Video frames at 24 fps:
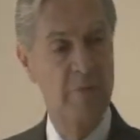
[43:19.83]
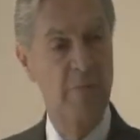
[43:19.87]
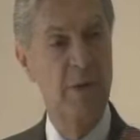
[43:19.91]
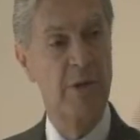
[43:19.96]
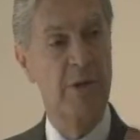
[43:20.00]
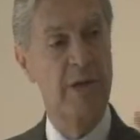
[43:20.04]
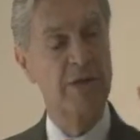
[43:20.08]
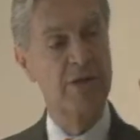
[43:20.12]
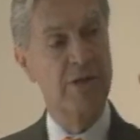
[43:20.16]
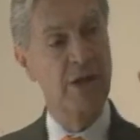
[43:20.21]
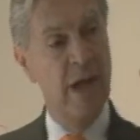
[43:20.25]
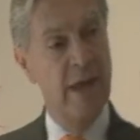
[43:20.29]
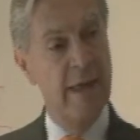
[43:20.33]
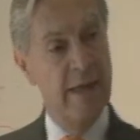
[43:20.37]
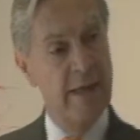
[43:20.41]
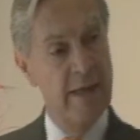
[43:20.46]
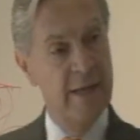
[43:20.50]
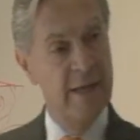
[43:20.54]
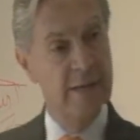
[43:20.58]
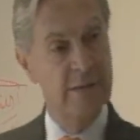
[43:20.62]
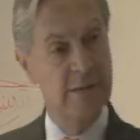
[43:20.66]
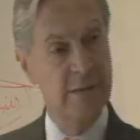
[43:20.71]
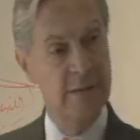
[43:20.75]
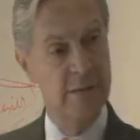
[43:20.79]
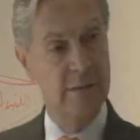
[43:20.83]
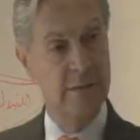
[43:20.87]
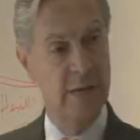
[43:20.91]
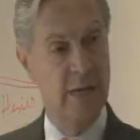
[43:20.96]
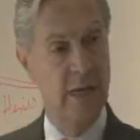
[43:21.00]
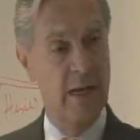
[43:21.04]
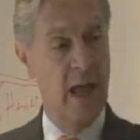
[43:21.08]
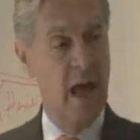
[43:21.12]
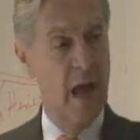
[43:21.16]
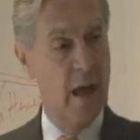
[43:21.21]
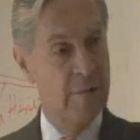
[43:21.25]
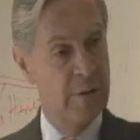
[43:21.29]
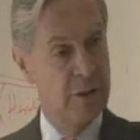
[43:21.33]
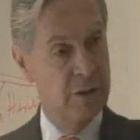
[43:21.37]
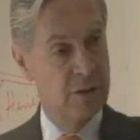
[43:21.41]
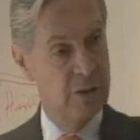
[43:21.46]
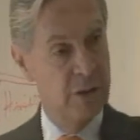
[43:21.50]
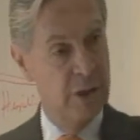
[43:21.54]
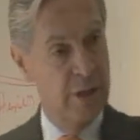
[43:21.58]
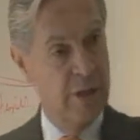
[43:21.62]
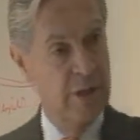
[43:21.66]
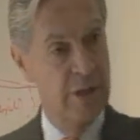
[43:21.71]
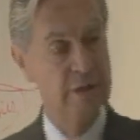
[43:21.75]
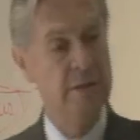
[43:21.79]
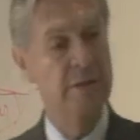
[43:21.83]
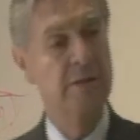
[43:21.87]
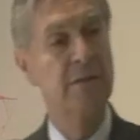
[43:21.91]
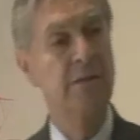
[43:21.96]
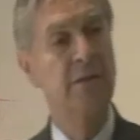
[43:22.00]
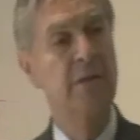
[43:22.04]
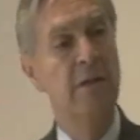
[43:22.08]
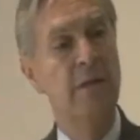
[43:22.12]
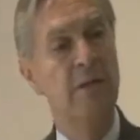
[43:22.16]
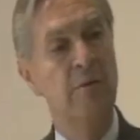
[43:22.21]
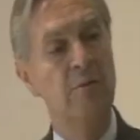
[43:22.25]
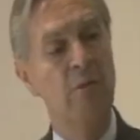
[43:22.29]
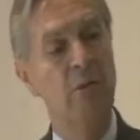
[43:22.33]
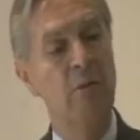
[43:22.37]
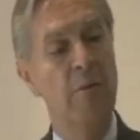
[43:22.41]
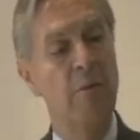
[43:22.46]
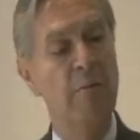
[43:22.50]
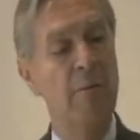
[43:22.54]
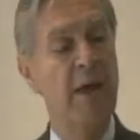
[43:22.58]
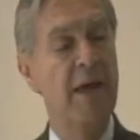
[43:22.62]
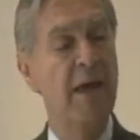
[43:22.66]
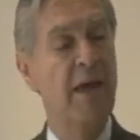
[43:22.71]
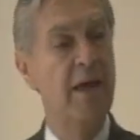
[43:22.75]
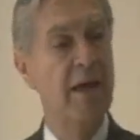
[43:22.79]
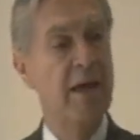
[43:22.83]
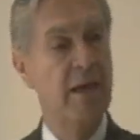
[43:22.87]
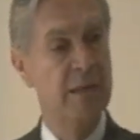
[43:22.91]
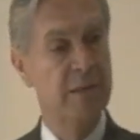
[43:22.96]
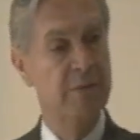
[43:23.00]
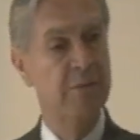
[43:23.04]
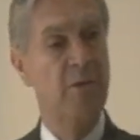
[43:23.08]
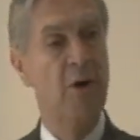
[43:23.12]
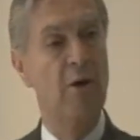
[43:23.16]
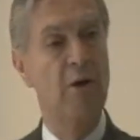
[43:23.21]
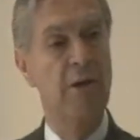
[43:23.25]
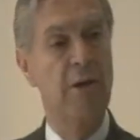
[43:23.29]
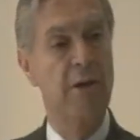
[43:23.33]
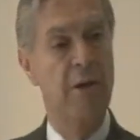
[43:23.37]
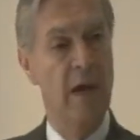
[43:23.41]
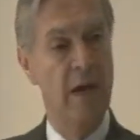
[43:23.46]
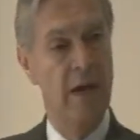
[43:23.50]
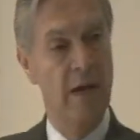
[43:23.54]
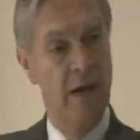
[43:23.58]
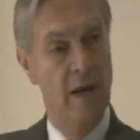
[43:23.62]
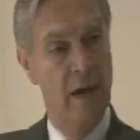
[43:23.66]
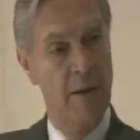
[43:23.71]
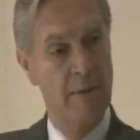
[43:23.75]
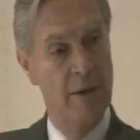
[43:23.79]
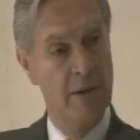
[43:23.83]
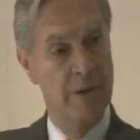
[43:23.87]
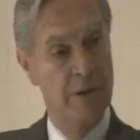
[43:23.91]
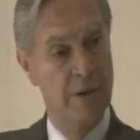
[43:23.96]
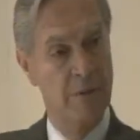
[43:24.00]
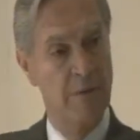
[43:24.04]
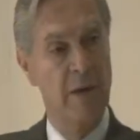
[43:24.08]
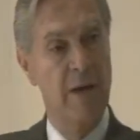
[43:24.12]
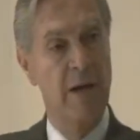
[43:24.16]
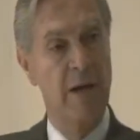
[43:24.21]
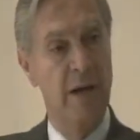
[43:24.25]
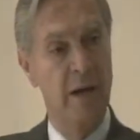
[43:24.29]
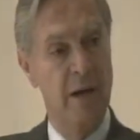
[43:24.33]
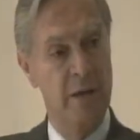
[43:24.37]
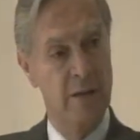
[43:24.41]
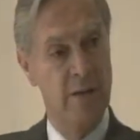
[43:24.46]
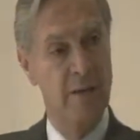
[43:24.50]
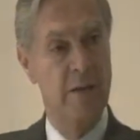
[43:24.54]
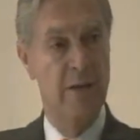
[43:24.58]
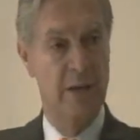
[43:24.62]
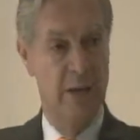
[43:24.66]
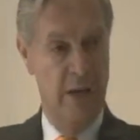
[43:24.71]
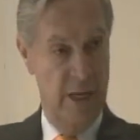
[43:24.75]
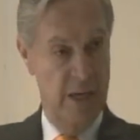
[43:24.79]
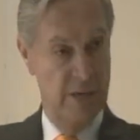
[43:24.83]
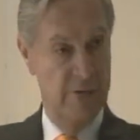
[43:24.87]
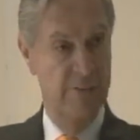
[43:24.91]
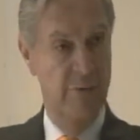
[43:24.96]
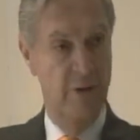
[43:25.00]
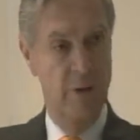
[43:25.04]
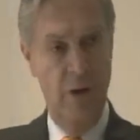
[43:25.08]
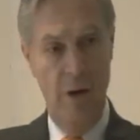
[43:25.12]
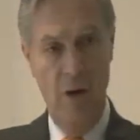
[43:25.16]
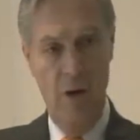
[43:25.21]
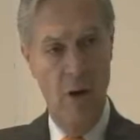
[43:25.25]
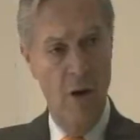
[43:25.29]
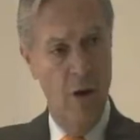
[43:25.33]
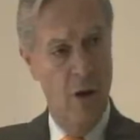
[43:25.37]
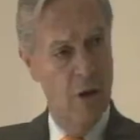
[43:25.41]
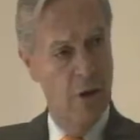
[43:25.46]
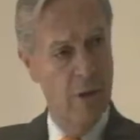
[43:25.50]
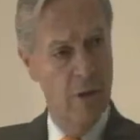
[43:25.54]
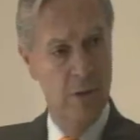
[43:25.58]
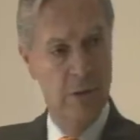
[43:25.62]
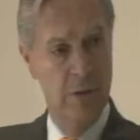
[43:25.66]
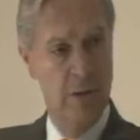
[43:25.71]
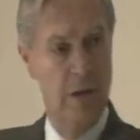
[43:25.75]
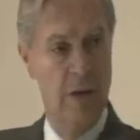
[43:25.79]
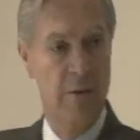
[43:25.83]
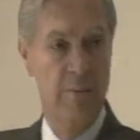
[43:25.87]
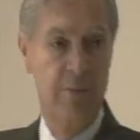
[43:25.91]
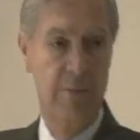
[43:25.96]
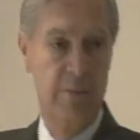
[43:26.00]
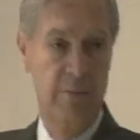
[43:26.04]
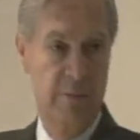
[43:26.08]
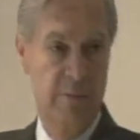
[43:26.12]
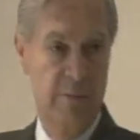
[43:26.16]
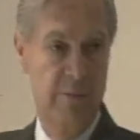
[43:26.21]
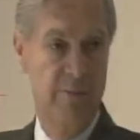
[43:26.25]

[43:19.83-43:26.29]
But the Chinese, an average Chinese, will be making less money than an average American, yes, for a long, long time.